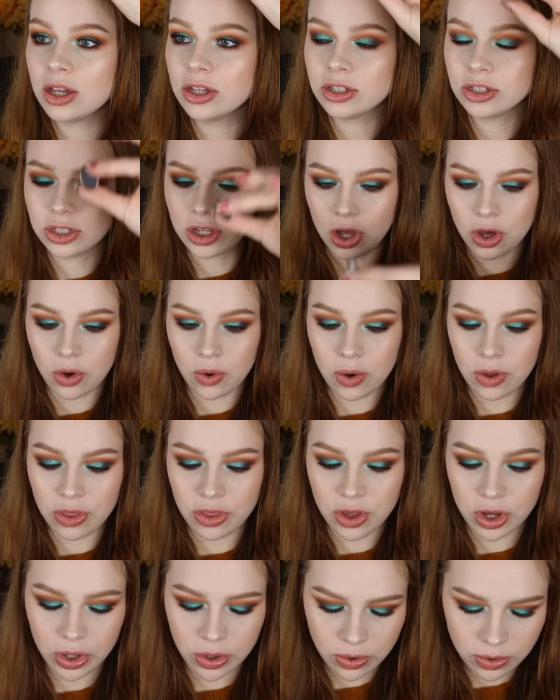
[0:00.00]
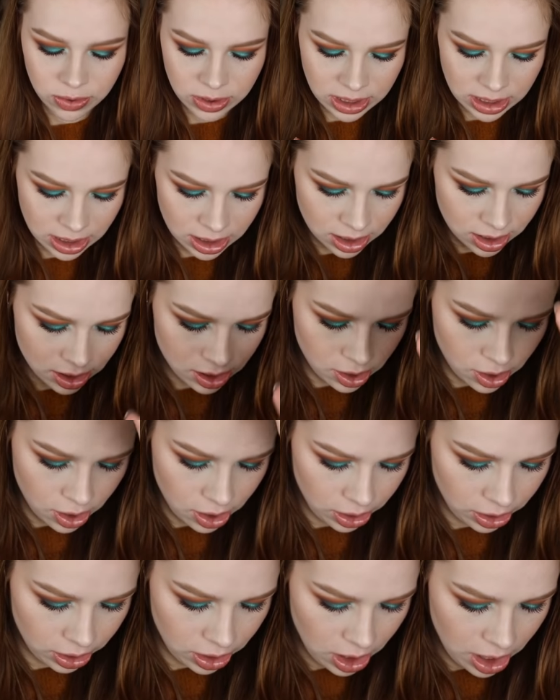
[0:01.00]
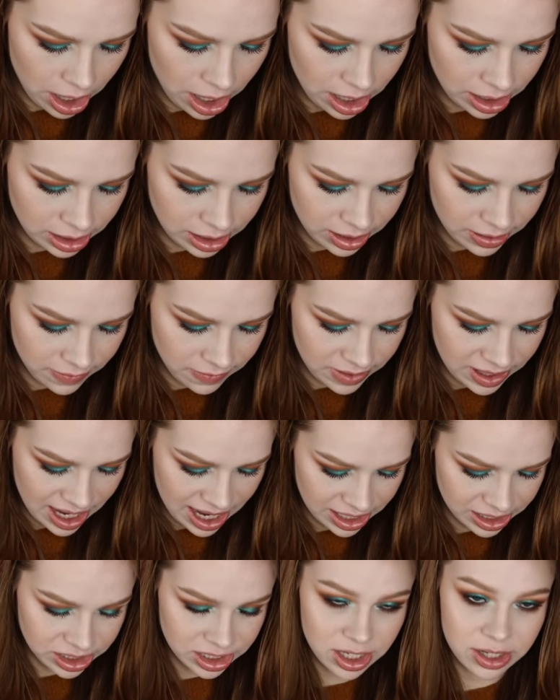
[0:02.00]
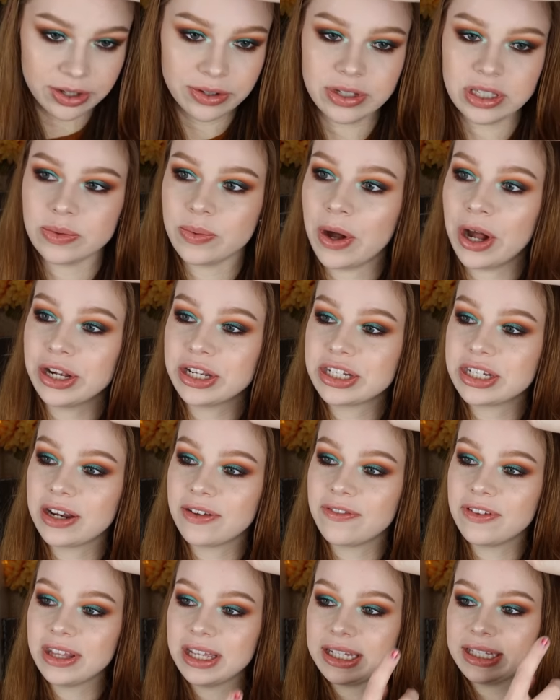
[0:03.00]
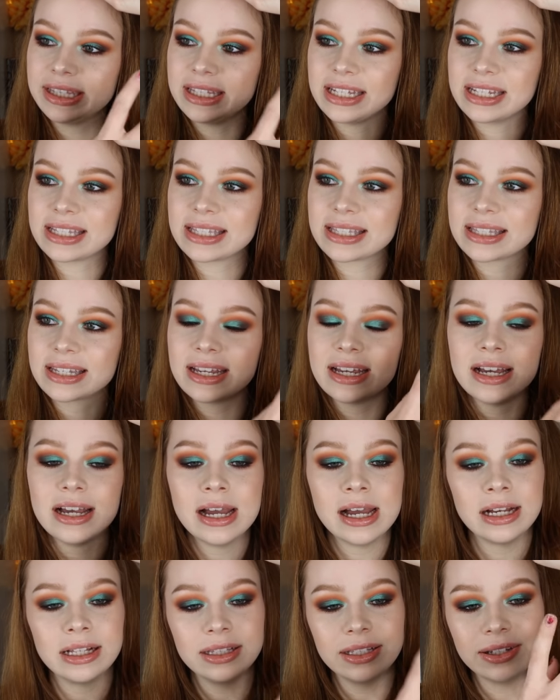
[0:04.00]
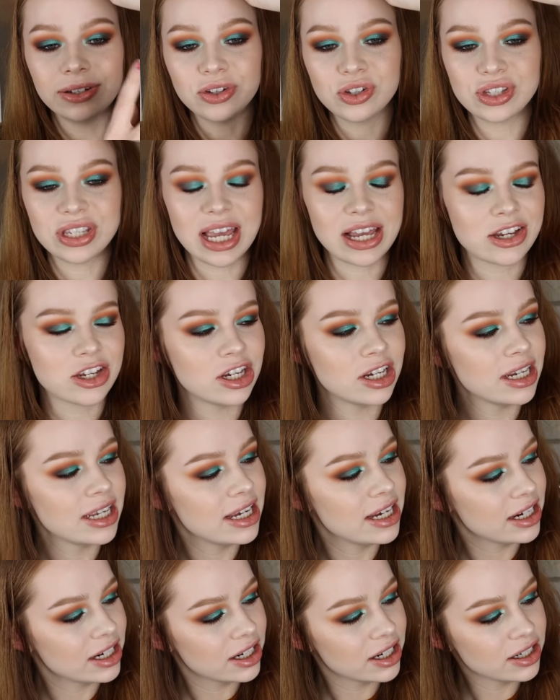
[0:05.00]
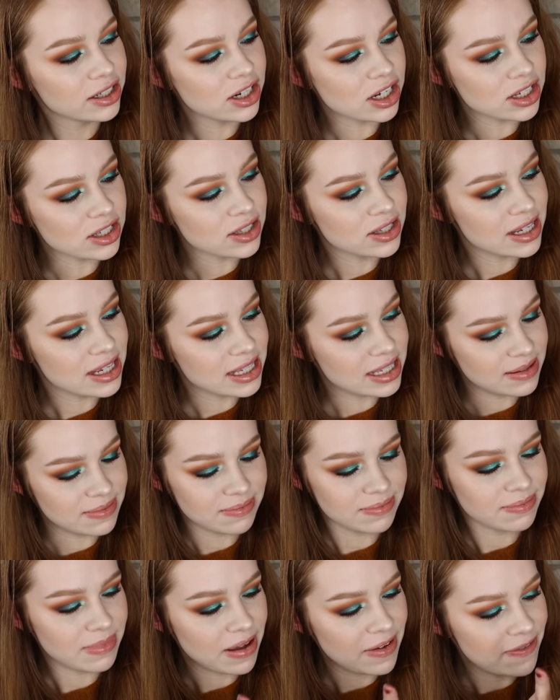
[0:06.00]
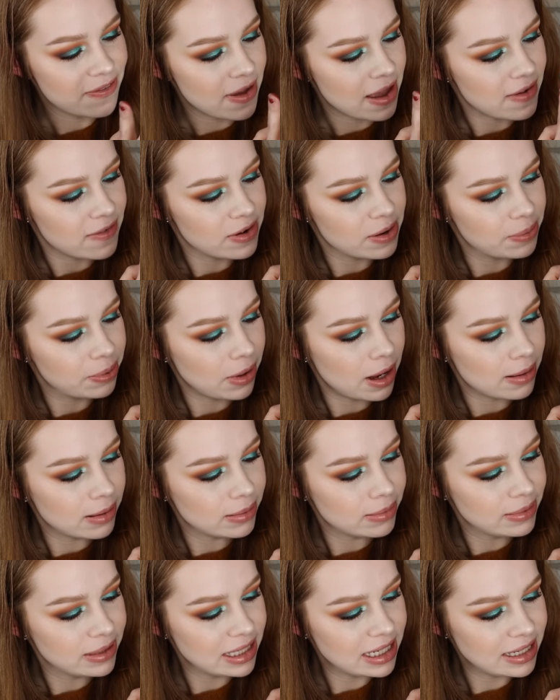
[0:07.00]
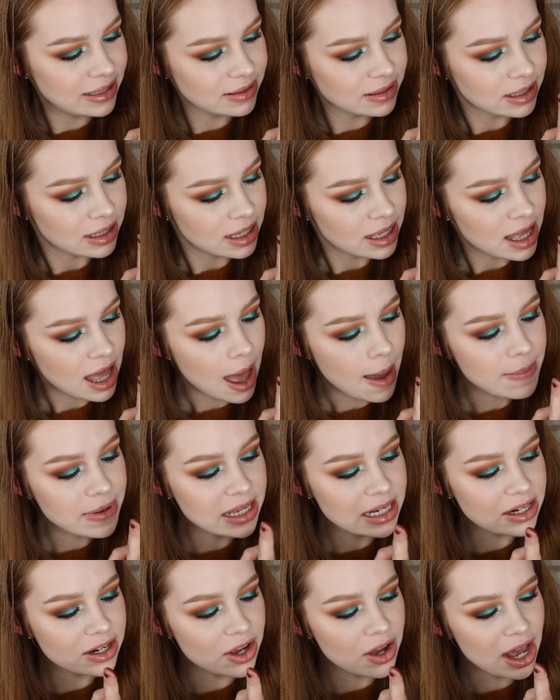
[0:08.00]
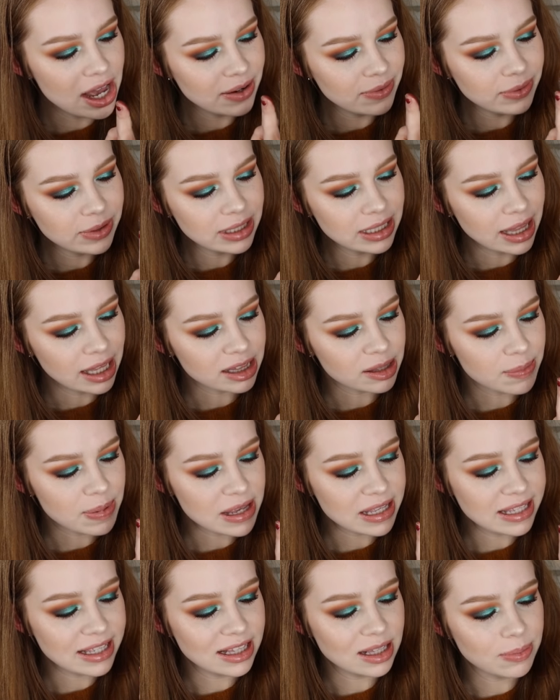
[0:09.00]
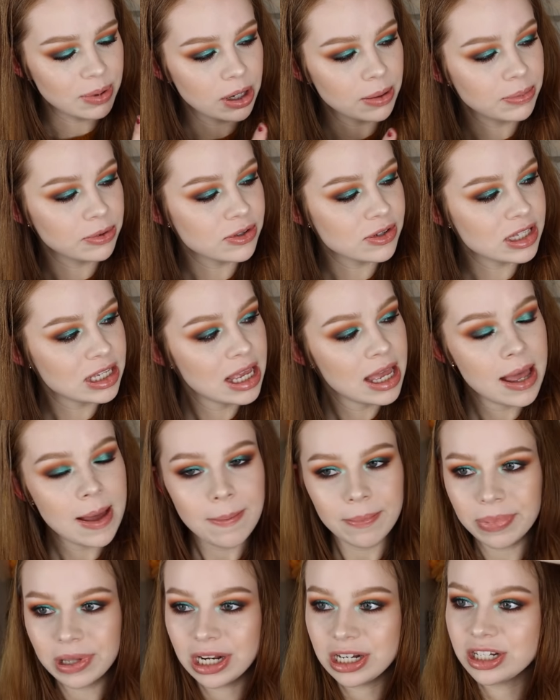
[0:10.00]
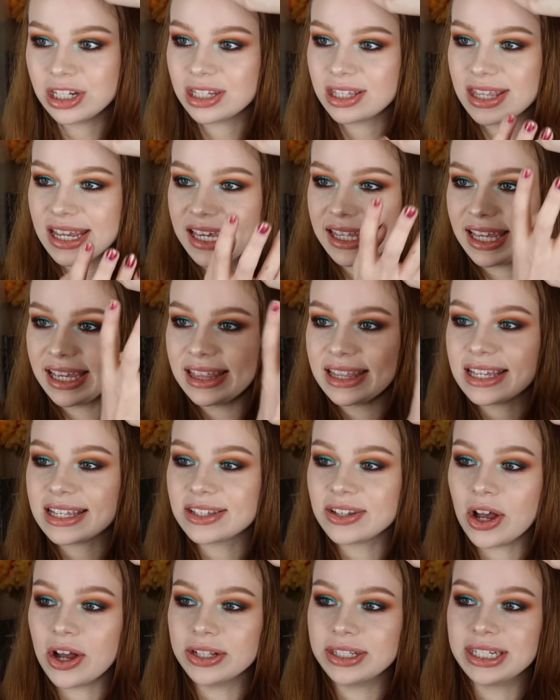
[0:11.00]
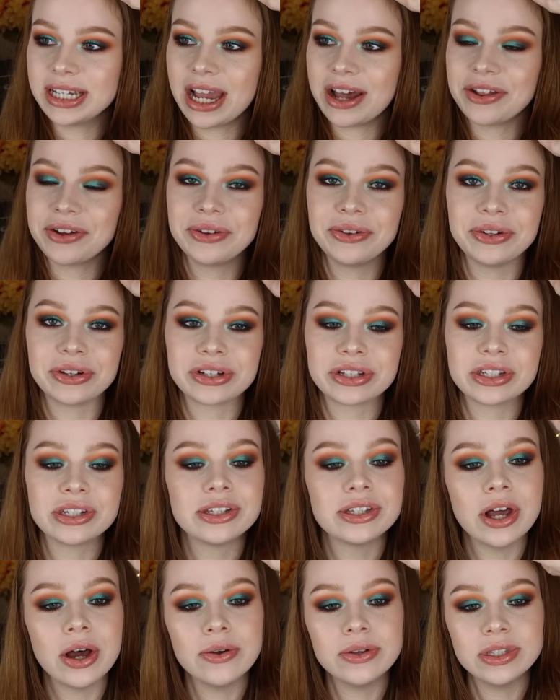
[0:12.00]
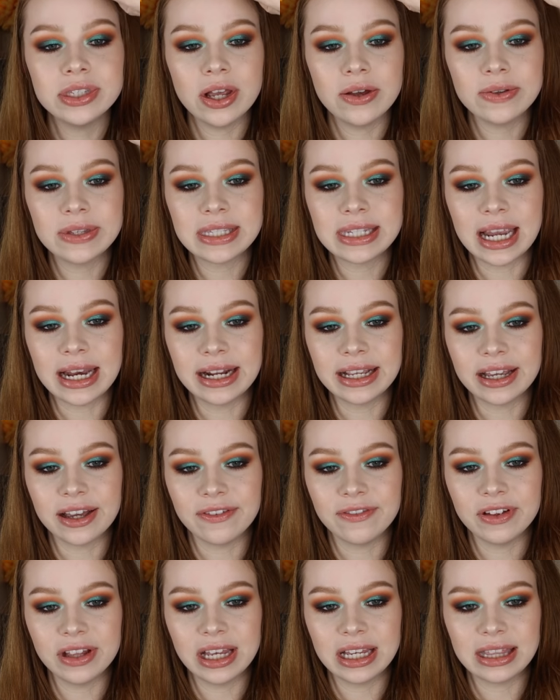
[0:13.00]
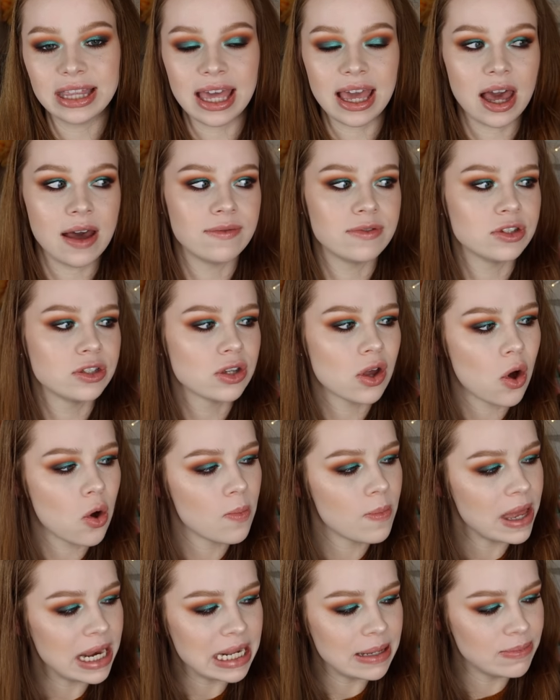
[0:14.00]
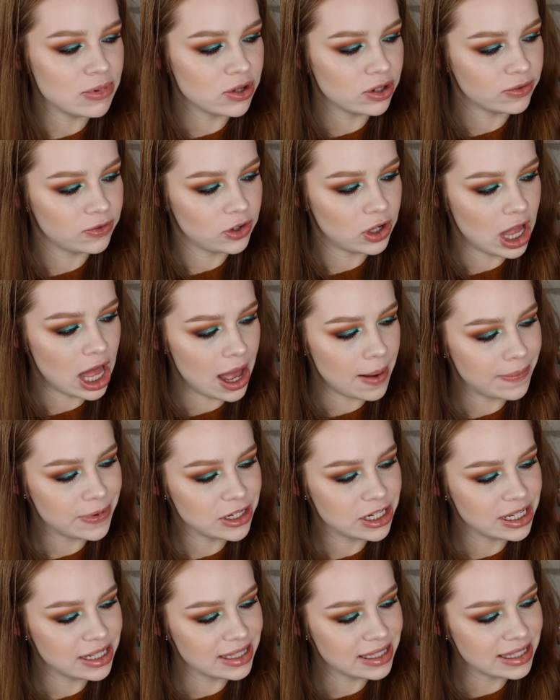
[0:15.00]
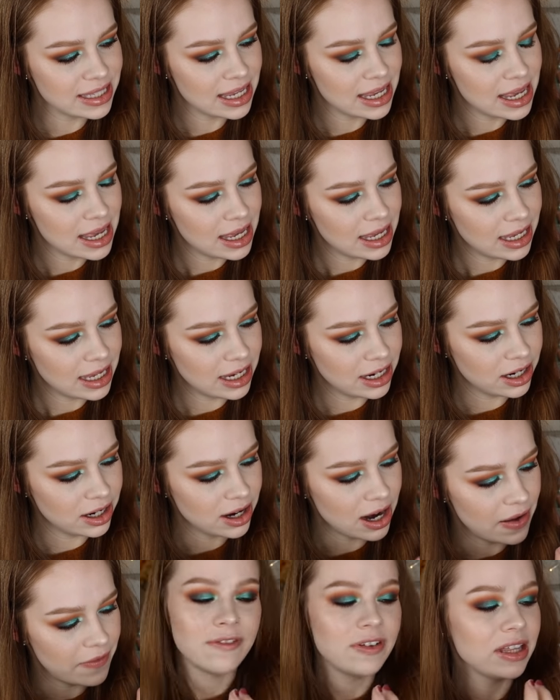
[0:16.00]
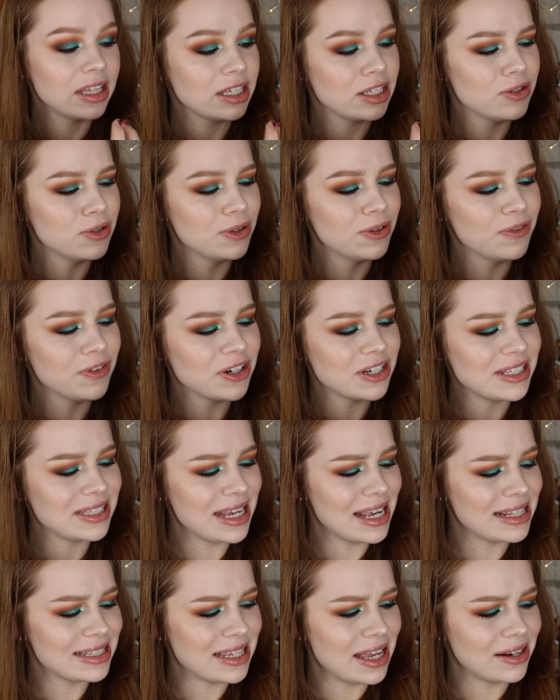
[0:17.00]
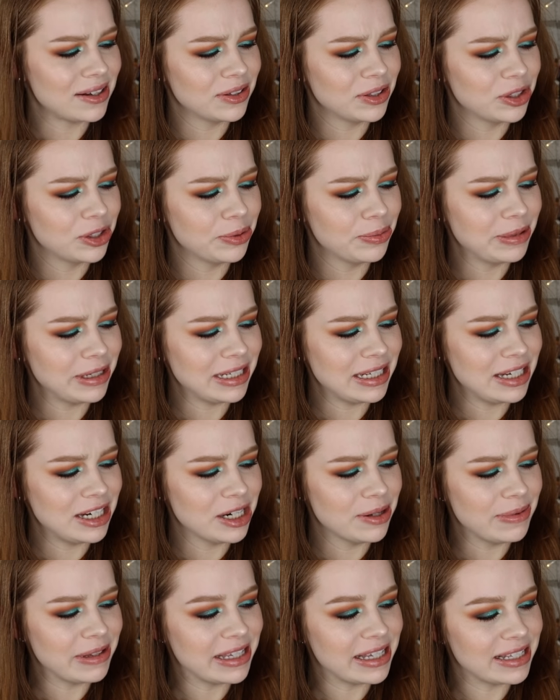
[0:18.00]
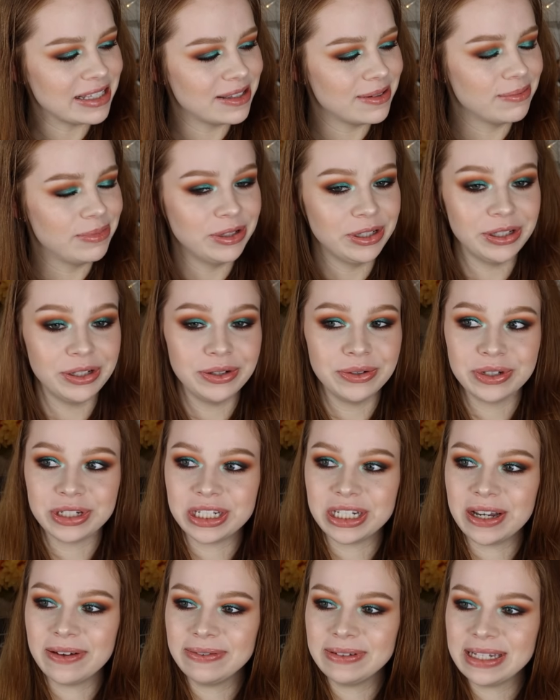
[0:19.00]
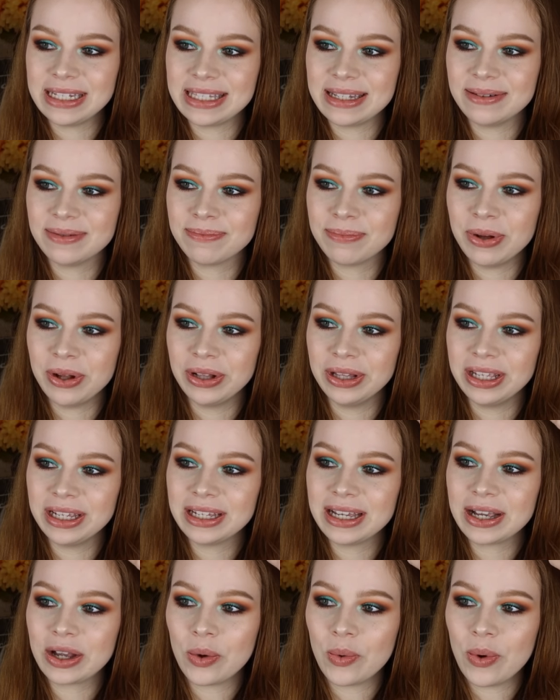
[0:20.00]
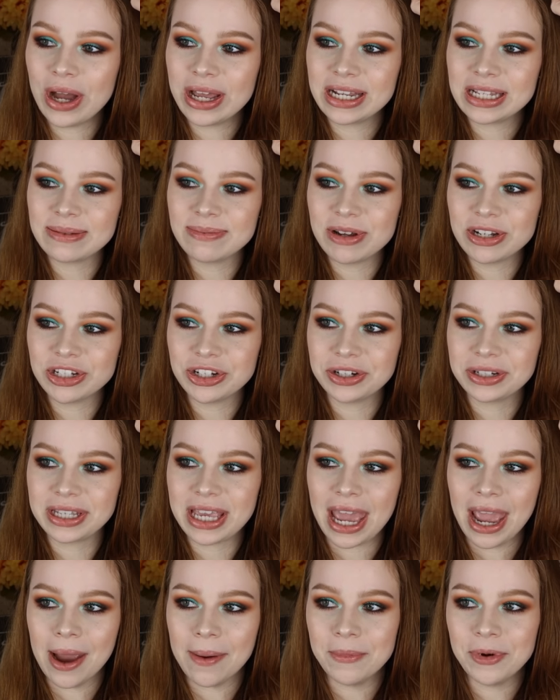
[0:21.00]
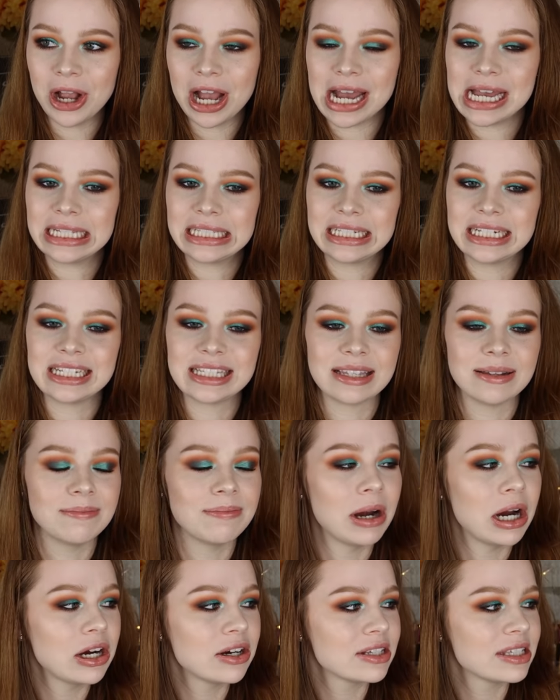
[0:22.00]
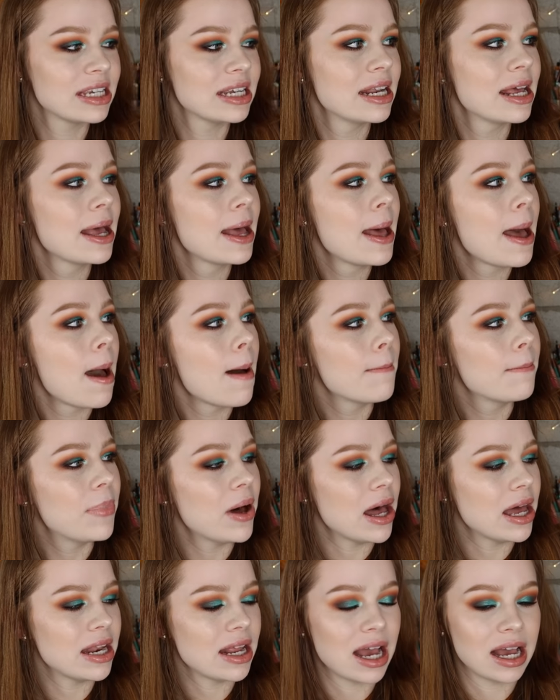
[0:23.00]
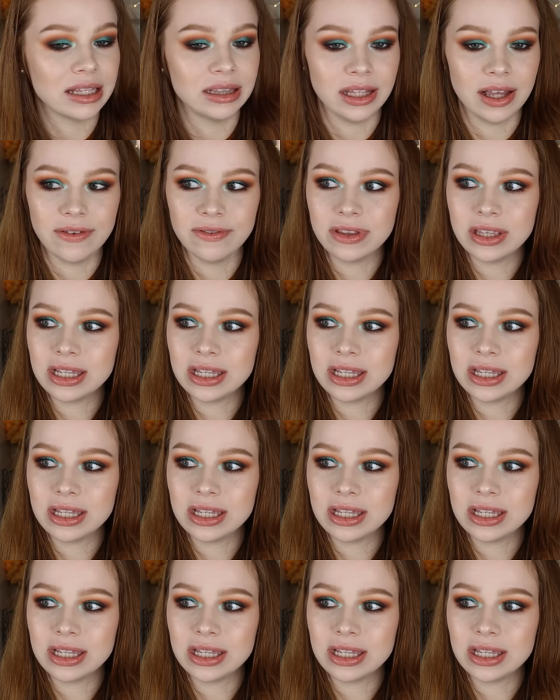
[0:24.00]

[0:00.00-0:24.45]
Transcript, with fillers: So those are all of the eyeshadows swatched. I feel like this little section here just is my favorite probably. I mean, no, I really like the pinky and the purples, but I just think like this all together looks so, so stunning. I feel like they have so many beautiful options here. I feel like Universe stands out a little bit here because the blue shift isn't pulling quite as much on camera as it is in person, but I love